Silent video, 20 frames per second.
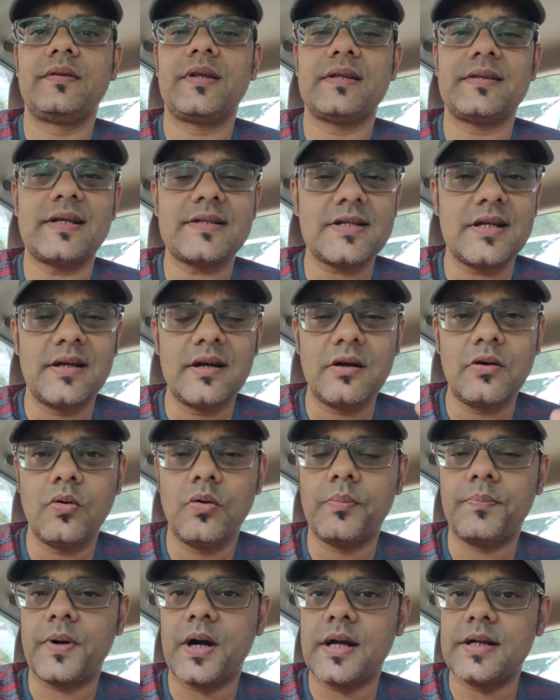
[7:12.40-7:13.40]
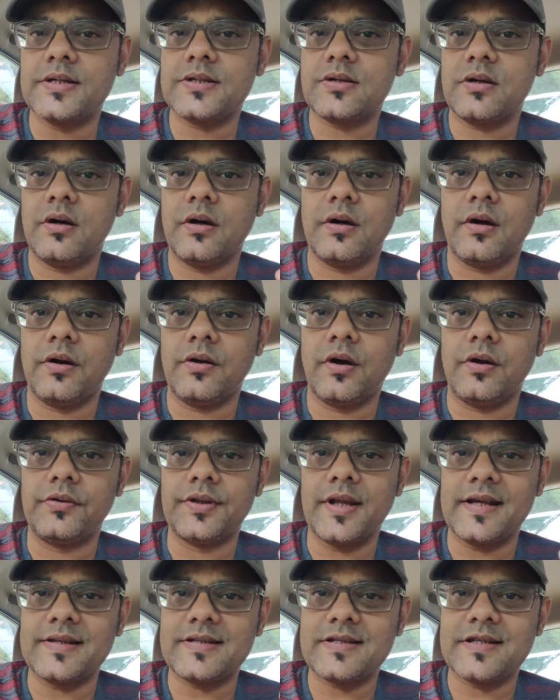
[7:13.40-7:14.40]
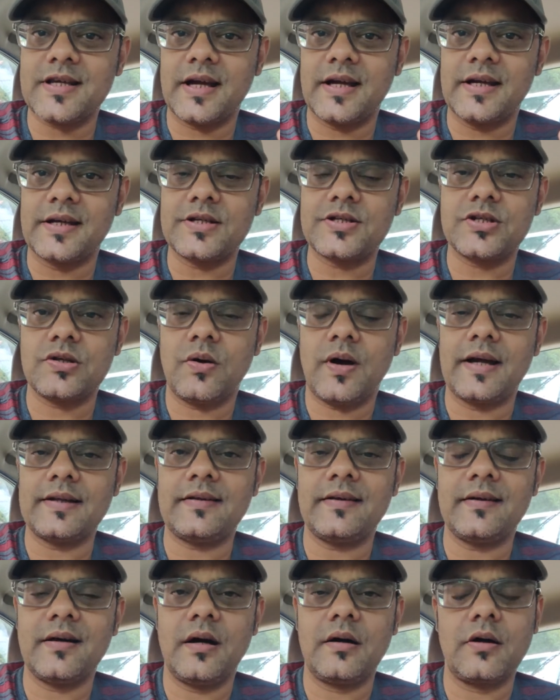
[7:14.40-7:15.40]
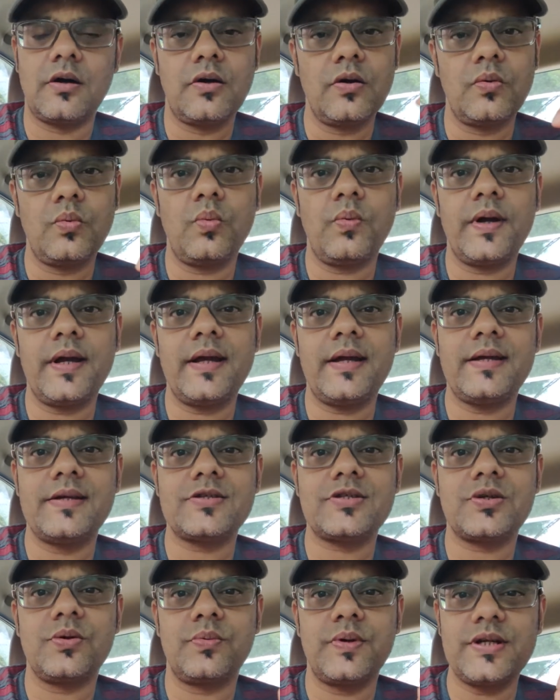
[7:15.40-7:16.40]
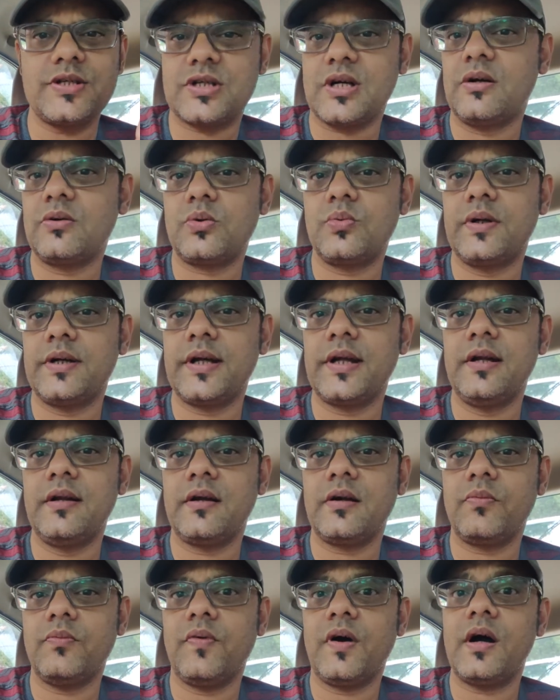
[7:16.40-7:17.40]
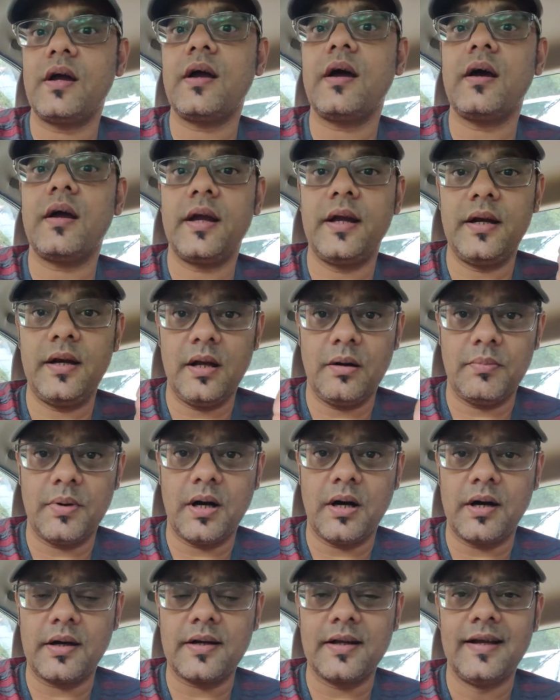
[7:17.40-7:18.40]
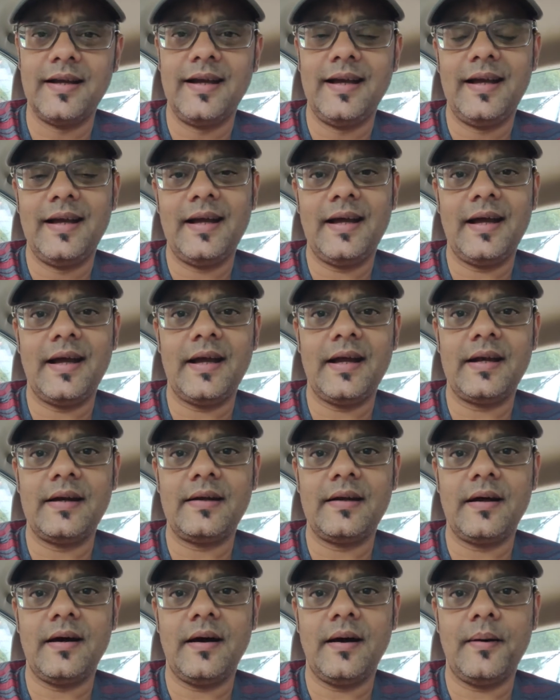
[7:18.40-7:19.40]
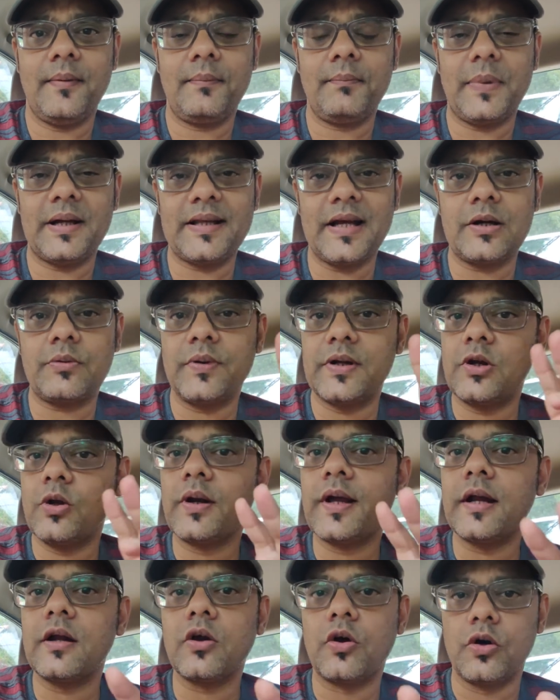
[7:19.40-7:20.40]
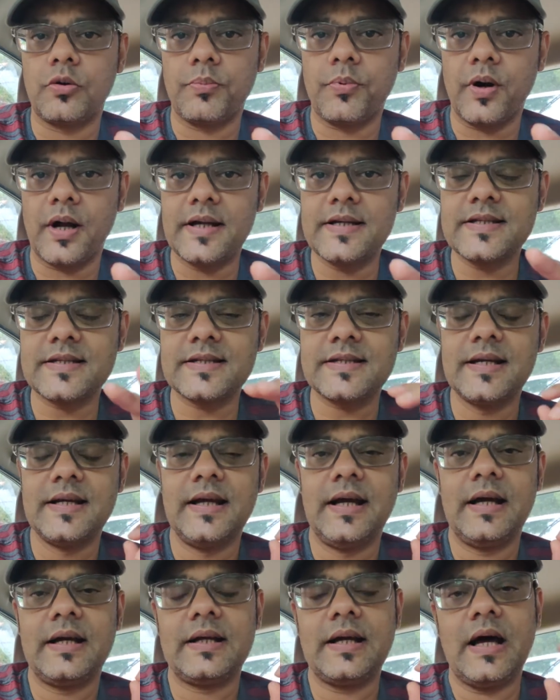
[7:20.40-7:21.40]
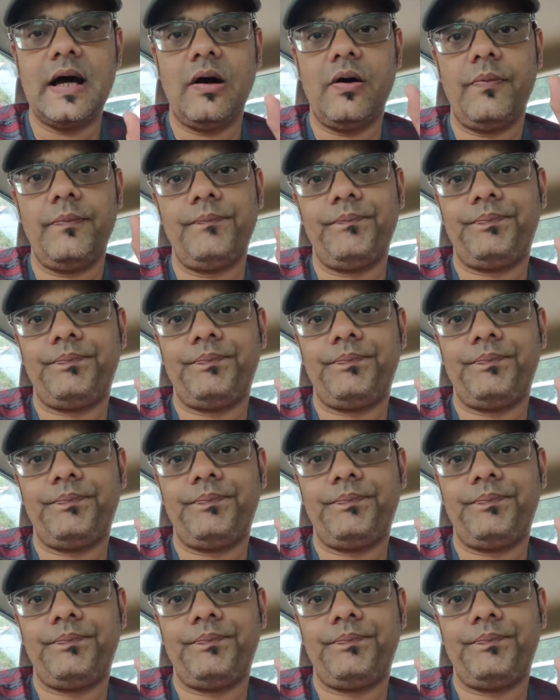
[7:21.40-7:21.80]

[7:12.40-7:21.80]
that's a little overpriced on, on, that side. So I think a good way is to reach out to a dealer via IndiaMart, and uh, by that way you'll get a good price. Now